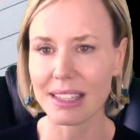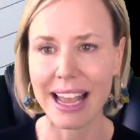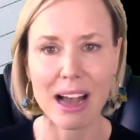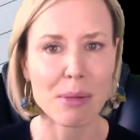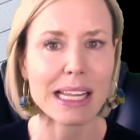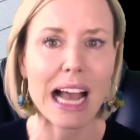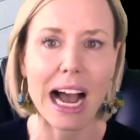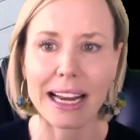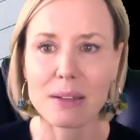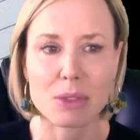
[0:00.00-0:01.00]
How many
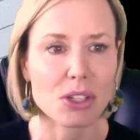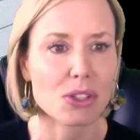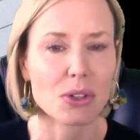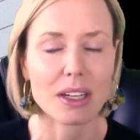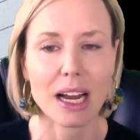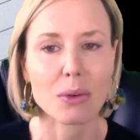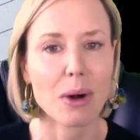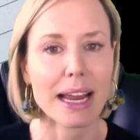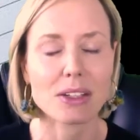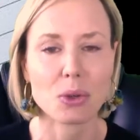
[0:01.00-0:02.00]
items a student got
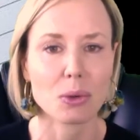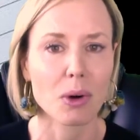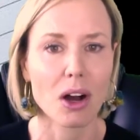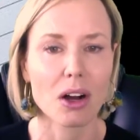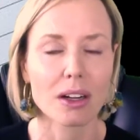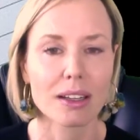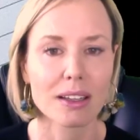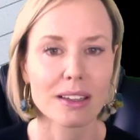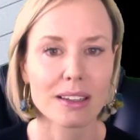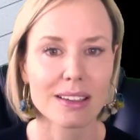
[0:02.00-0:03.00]
right or wrong
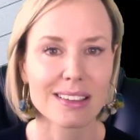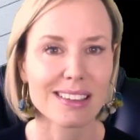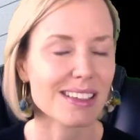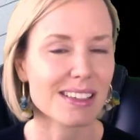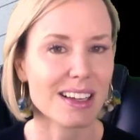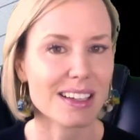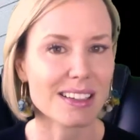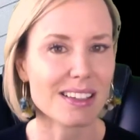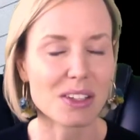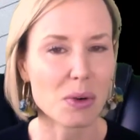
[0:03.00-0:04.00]
is
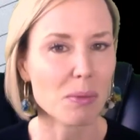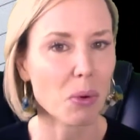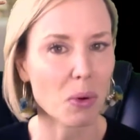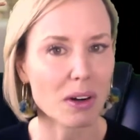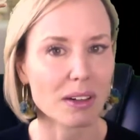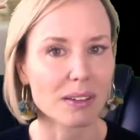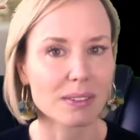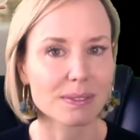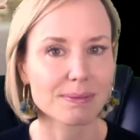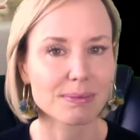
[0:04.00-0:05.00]
not so important.
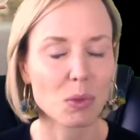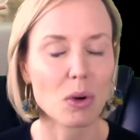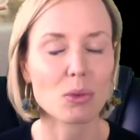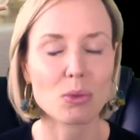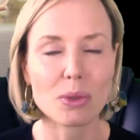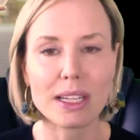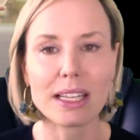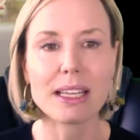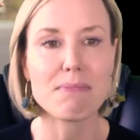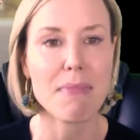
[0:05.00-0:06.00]
What
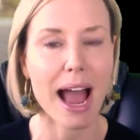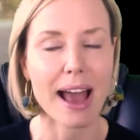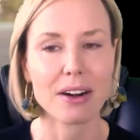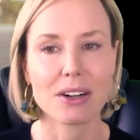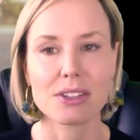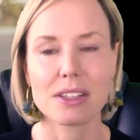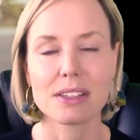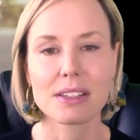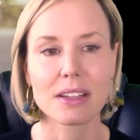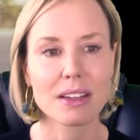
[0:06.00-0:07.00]
really matters
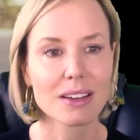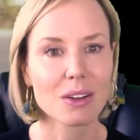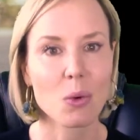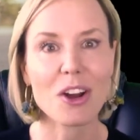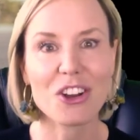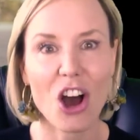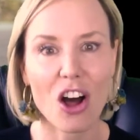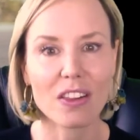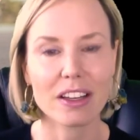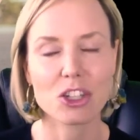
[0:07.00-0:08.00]
is what
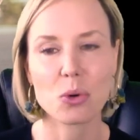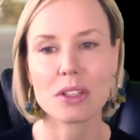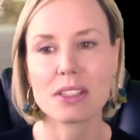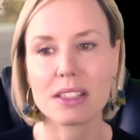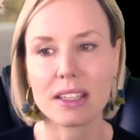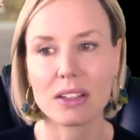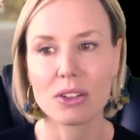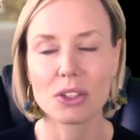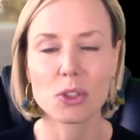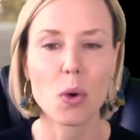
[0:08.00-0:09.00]
knowledge, what
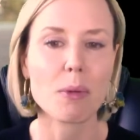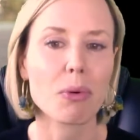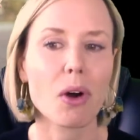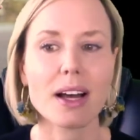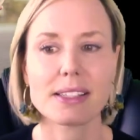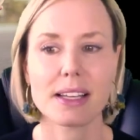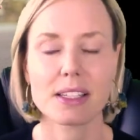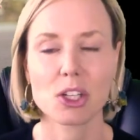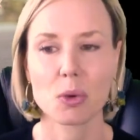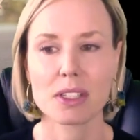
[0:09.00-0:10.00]
skills, what
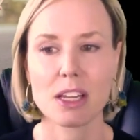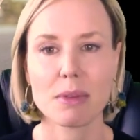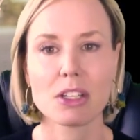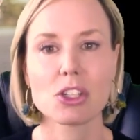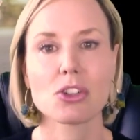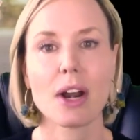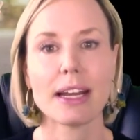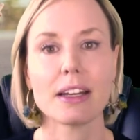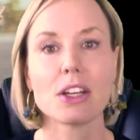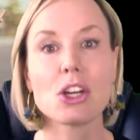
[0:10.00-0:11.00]
processes were
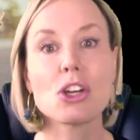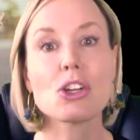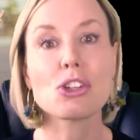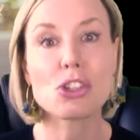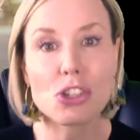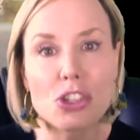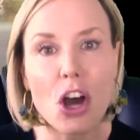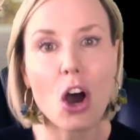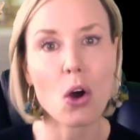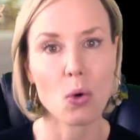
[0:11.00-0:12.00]
demonstrated
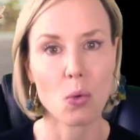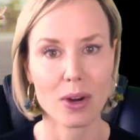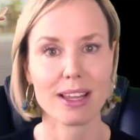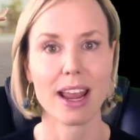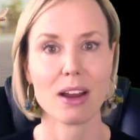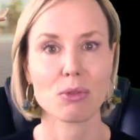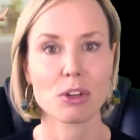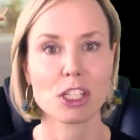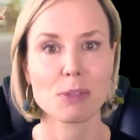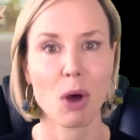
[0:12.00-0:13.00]
so we can
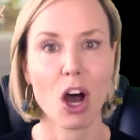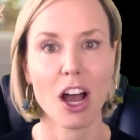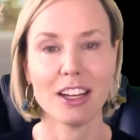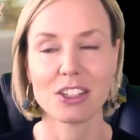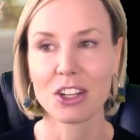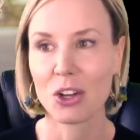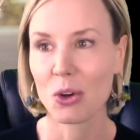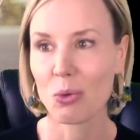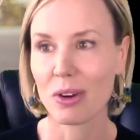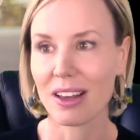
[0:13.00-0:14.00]
respond
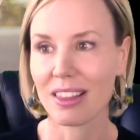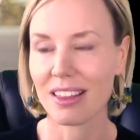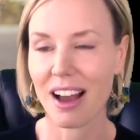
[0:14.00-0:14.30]
with